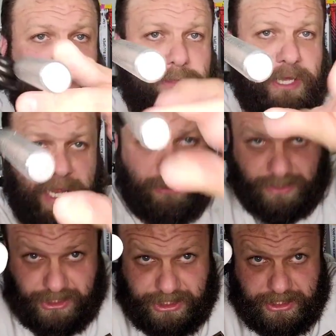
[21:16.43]
The
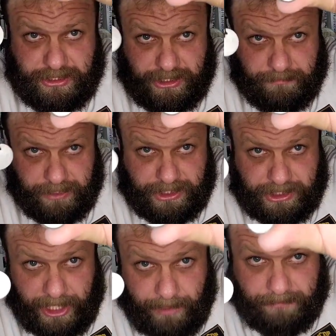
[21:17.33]
handle's just simply
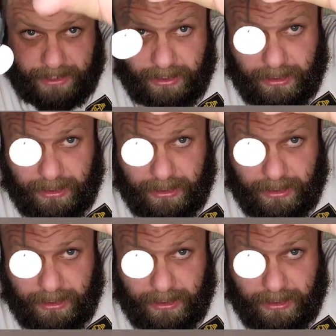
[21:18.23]
stamped.